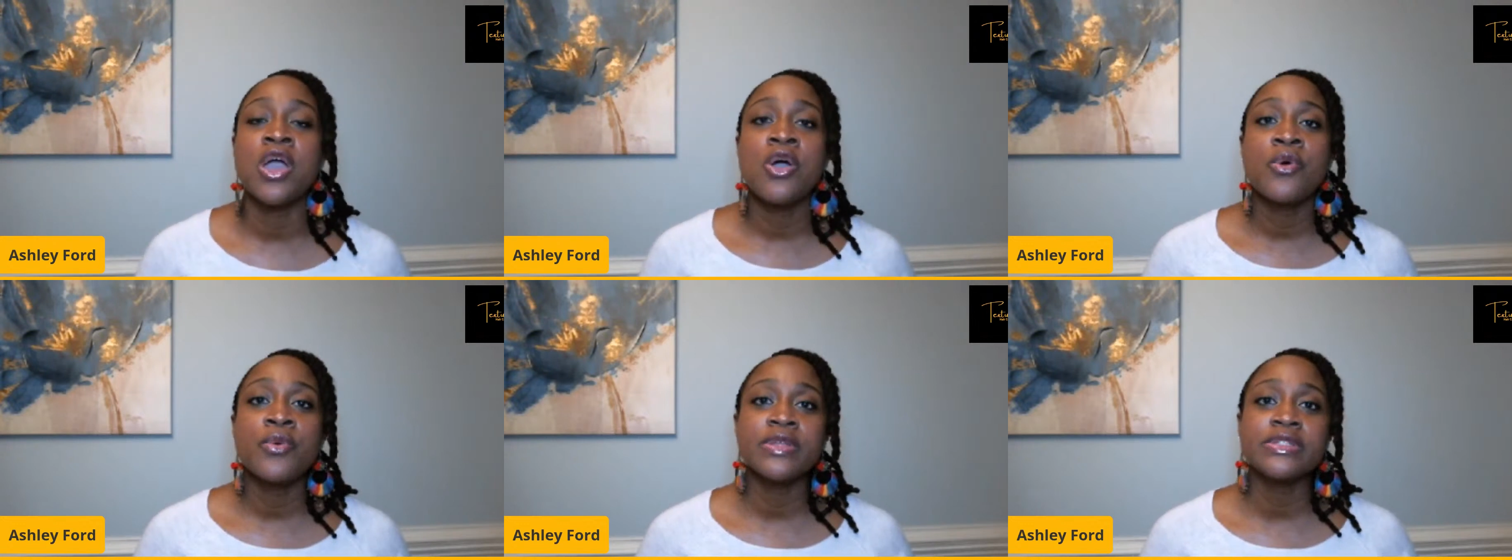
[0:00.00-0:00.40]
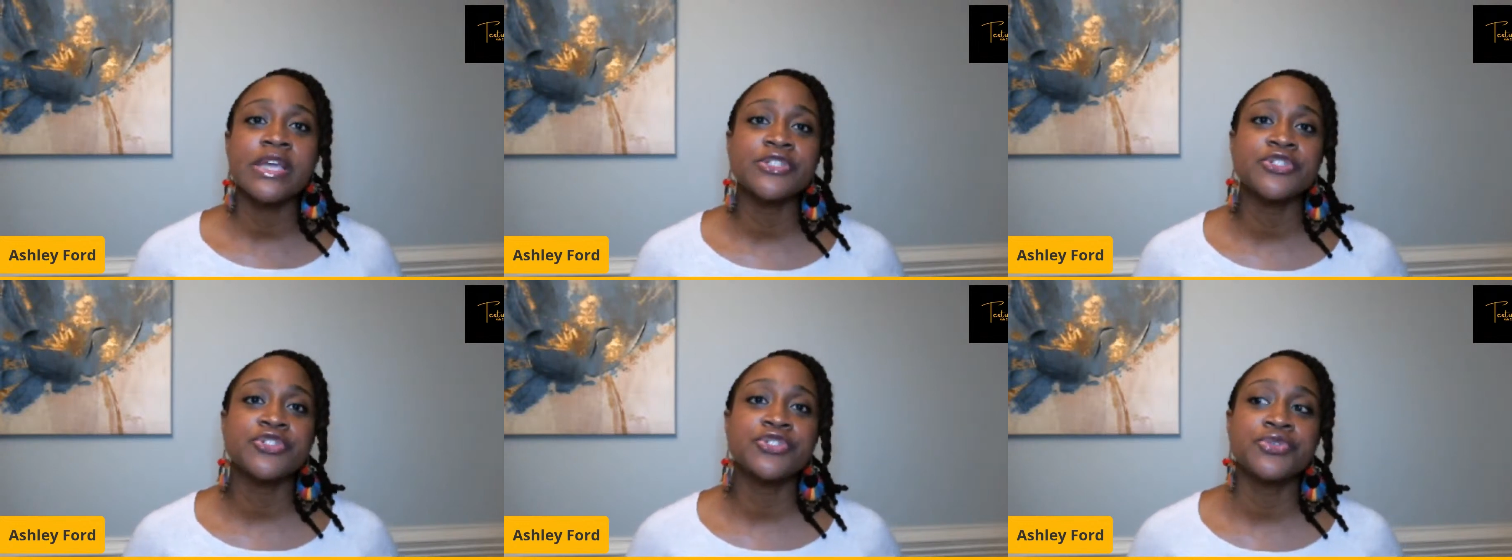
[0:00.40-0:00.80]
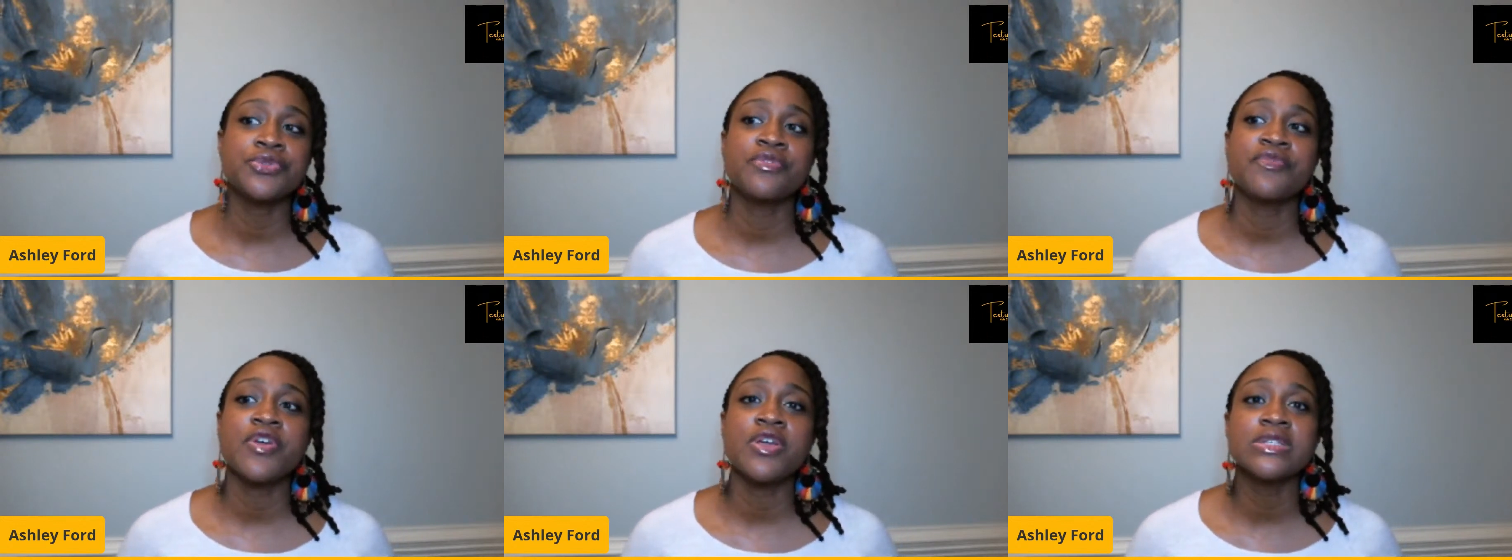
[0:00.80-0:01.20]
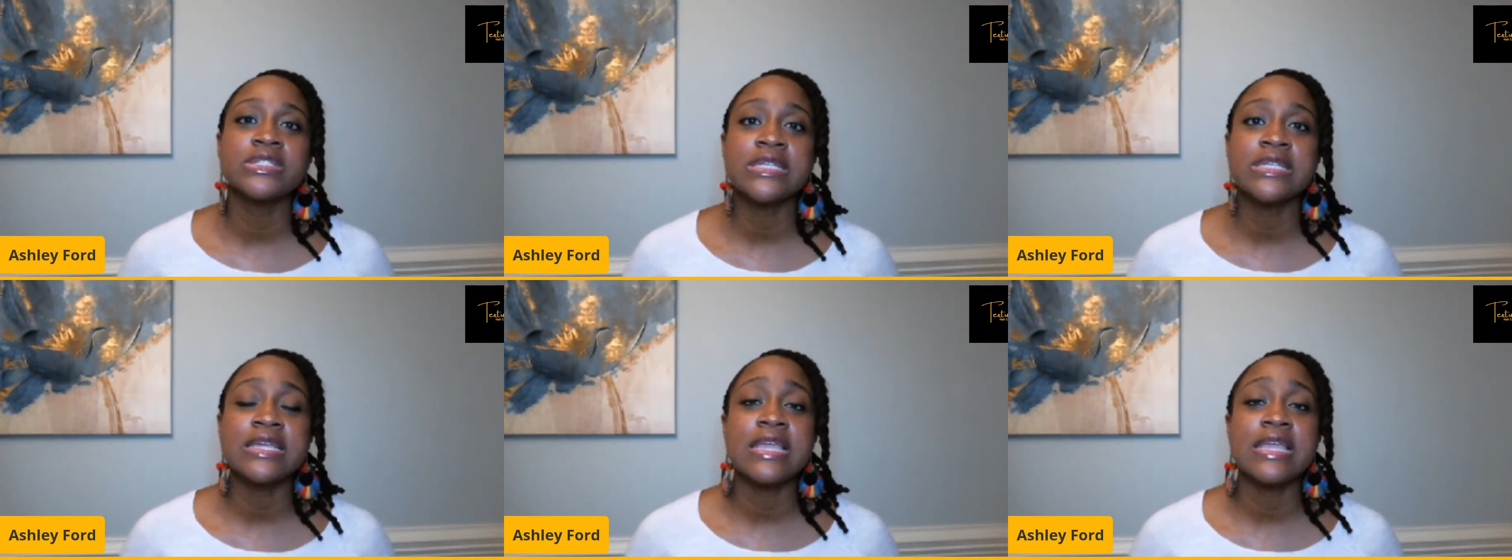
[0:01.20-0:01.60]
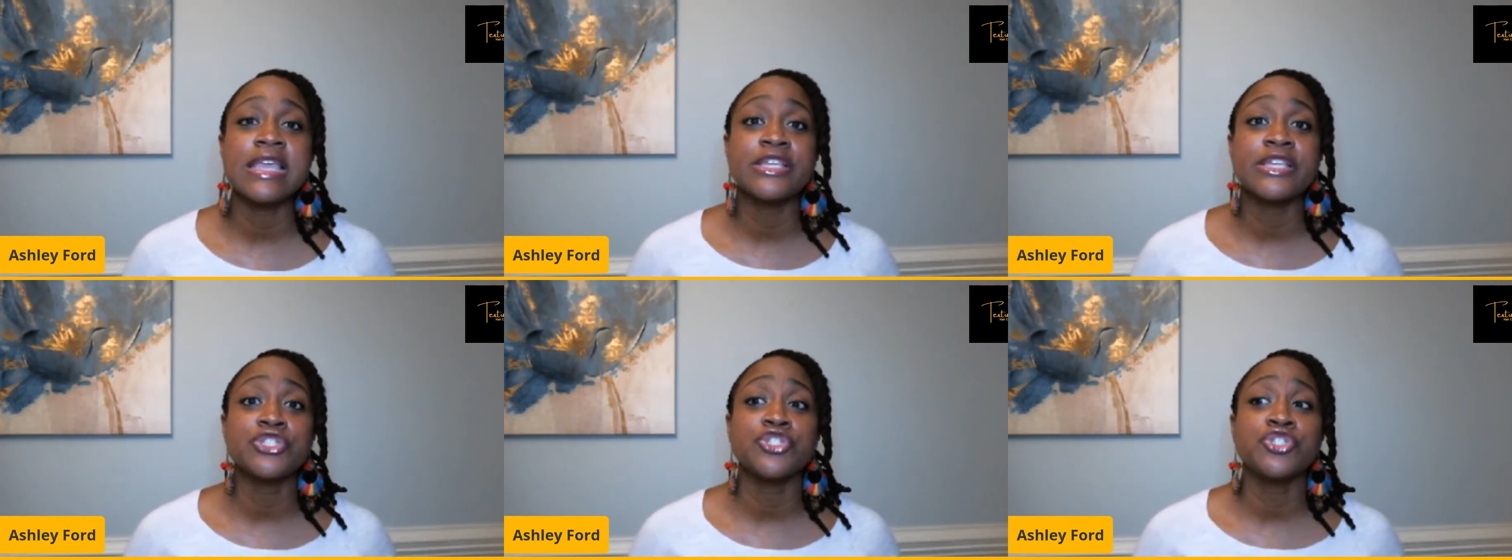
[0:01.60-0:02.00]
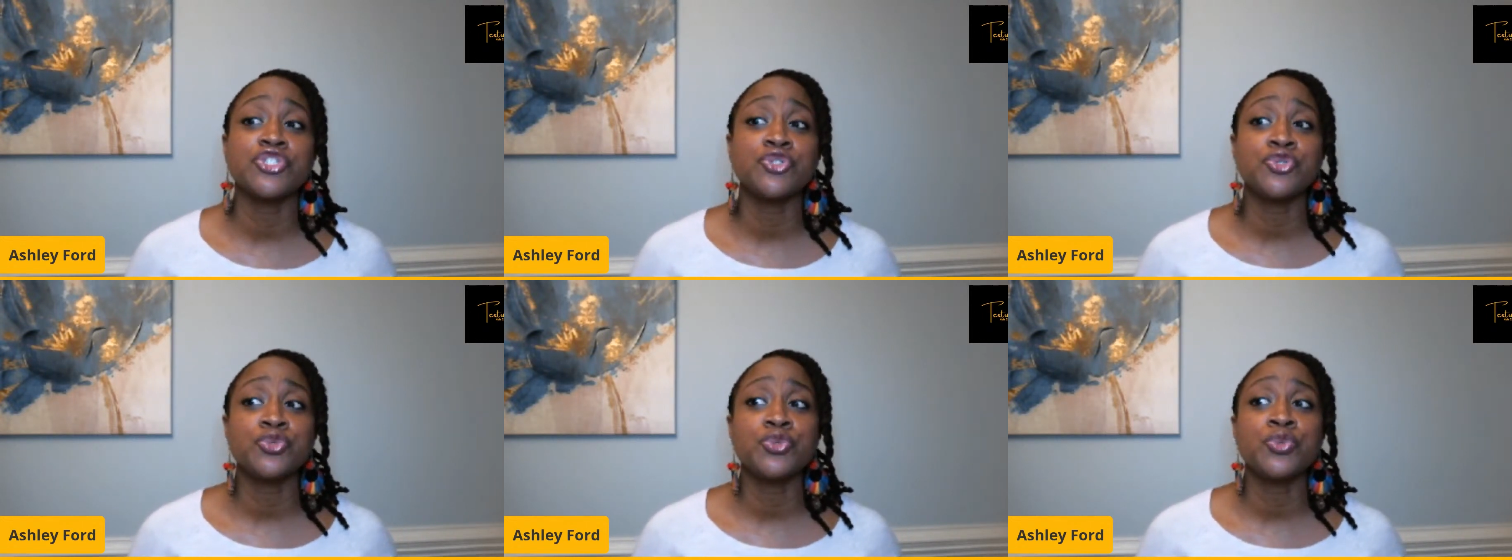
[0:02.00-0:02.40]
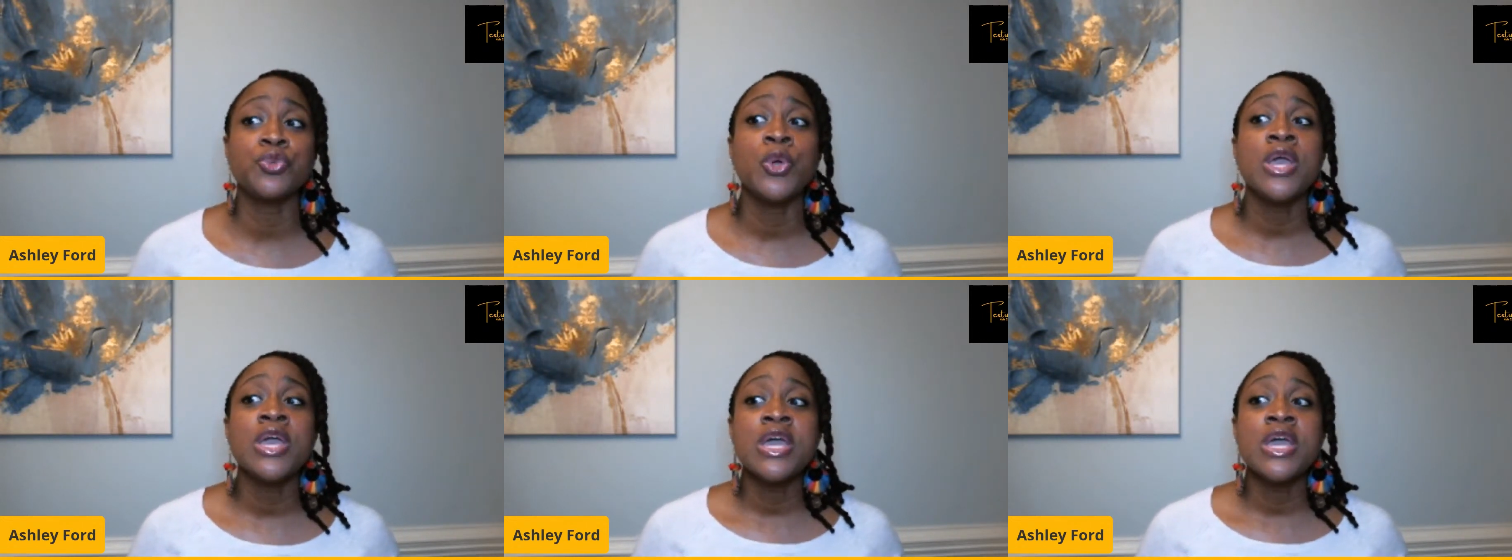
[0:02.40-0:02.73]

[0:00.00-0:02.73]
with Textures University is to